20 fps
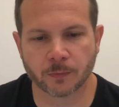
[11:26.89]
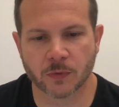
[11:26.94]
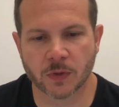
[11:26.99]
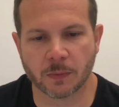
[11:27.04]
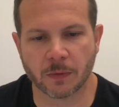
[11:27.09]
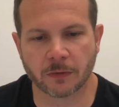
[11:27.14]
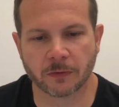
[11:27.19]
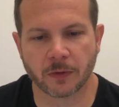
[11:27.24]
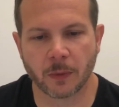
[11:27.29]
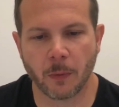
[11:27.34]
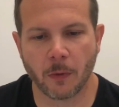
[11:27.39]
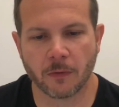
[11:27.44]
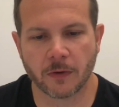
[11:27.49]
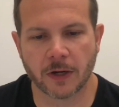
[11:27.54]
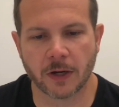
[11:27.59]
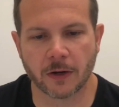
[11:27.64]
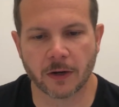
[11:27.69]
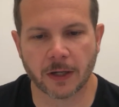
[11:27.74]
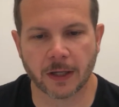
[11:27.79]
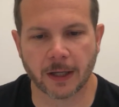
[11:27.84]
So I'm going to flip over
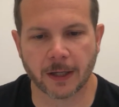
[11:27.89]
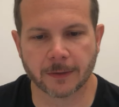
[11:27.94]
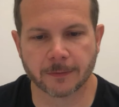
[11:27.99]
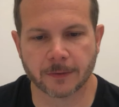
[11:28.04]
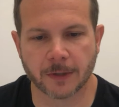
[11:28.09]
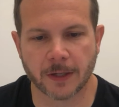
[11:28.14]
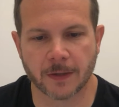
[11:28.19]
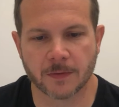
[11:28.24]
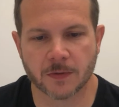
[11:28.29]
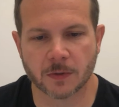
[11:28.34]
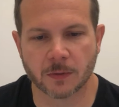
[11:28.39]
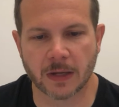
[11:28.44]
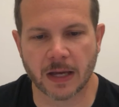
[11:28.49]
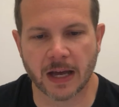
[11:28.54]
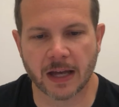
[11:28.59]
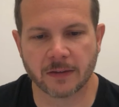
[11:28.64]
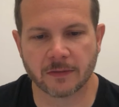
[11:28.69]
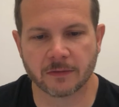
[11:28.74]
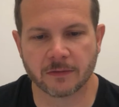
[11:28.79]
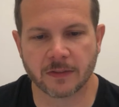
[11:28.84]
here again, right? So we
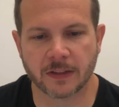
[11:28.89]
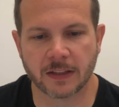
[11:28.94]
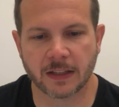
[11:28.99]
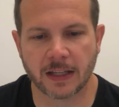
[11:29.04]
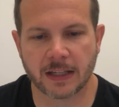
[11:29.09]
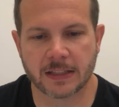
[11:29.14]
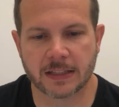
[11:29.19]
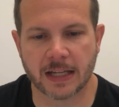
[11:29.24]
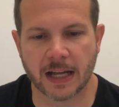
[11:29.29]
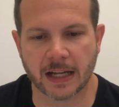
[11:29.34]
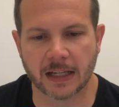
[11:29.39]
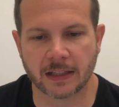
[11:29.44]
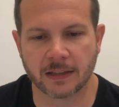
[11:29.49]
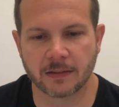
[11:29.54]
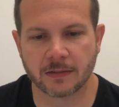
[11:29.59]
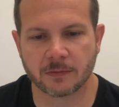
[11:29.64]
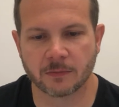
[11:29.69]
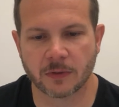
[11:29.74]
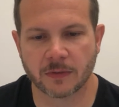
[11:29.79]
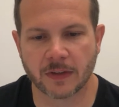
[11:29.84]
had VLAN
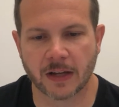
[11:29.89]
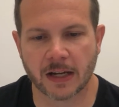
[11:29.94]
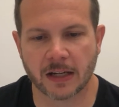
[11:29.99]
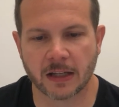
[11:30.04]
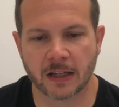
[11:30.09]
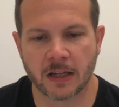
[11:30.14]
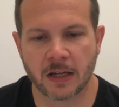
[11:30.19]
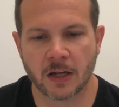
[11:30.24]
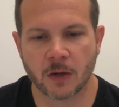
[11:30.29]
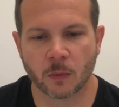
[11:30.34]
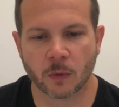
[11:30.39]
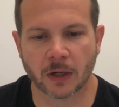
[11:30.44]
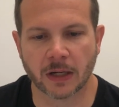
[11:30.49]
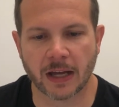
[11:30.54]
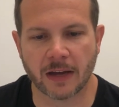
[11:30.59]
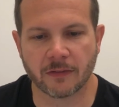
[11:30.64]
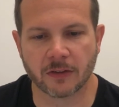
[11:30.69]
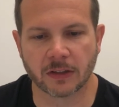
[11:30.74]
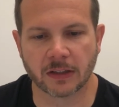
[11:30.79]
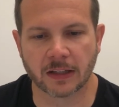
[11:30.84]
tenant, and we're going
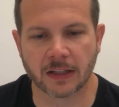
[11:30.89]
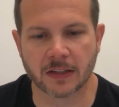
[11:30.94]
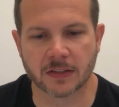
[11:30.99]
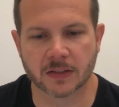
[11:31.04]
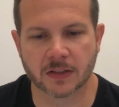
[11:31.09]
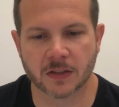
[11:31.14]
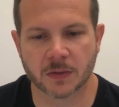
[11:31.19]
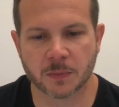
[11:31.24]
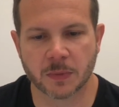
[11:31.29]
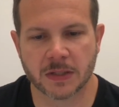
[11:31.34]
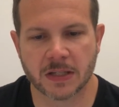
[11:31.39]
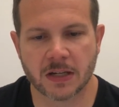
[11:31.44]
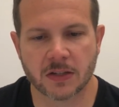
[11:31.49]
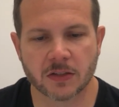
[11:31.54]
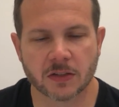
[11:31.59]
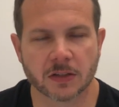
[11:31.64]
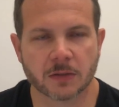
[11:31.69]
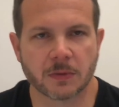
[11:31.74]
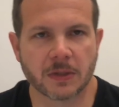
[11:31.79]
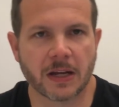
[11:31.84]
to have a list, because
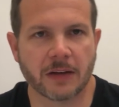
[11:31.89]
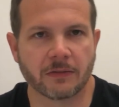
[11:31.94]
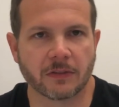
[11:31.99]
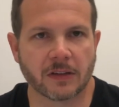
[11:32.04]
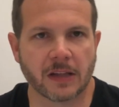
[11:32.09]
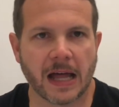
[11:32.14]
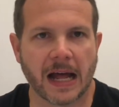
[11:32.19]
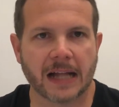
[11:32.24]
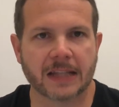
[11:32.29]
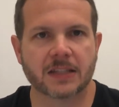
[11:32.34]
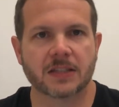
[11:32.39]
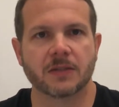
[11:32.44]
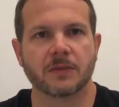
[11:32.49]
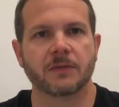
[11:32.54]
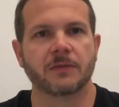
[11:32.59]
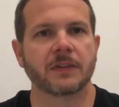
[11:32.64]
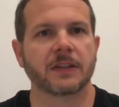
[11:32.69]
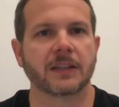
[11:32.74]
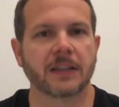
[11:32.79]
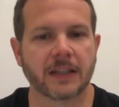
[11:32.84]
potentially we'd have lots
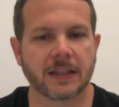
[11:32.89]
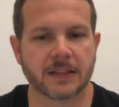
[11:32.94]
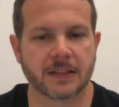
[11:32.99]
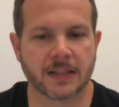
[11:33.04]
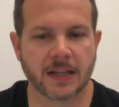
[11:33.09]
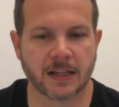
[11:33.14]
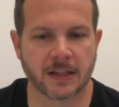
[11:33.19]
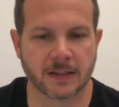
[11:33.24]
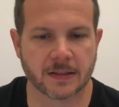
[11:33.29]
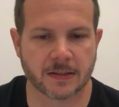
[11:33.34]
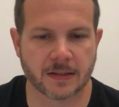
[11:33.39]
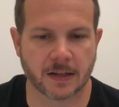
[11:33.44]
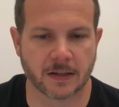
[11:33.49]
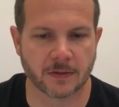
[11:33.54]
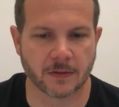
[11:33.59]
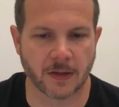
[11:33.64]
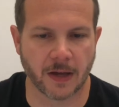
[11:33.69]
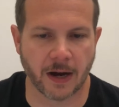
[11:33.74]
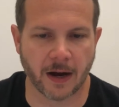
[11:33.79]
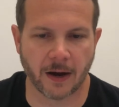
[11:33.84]
of VLAN tenants that
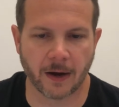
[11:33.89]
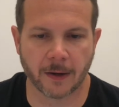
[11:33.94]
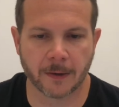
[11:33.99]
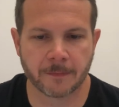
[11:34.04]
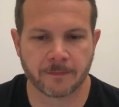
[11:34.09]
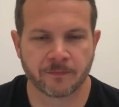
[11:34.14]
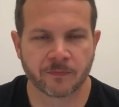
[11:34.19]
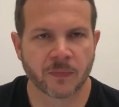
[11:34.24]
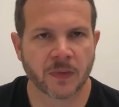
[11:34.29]
are there.